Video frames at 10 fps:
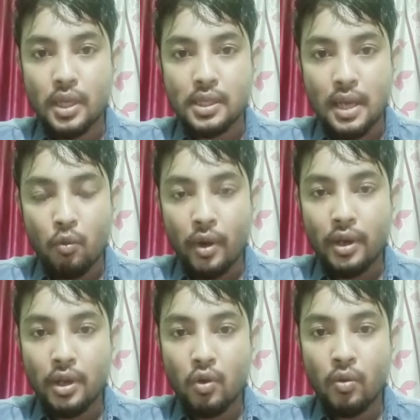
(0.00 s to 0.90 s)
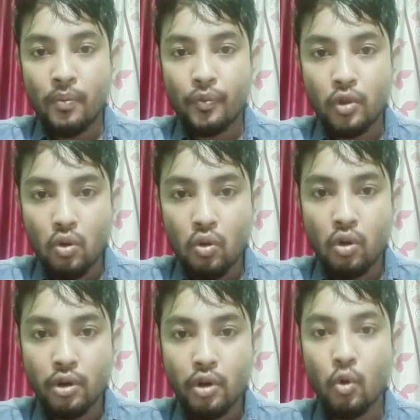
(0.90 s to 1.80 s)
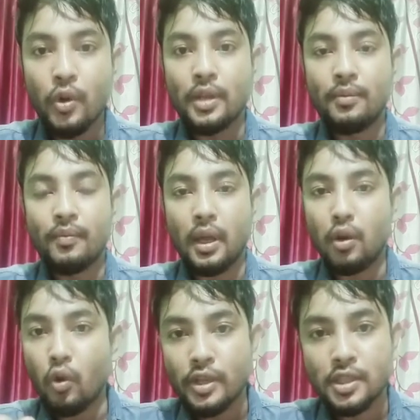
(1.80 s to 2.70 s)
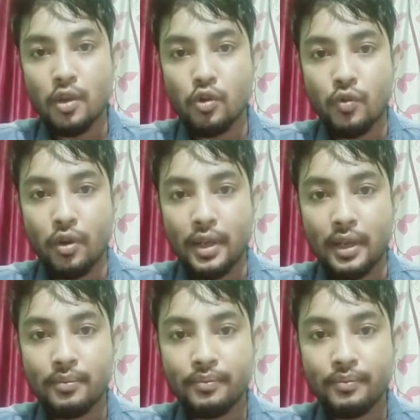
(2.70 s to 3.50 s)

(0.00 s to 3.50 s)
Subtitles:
I want you to do it, and no excuse for that.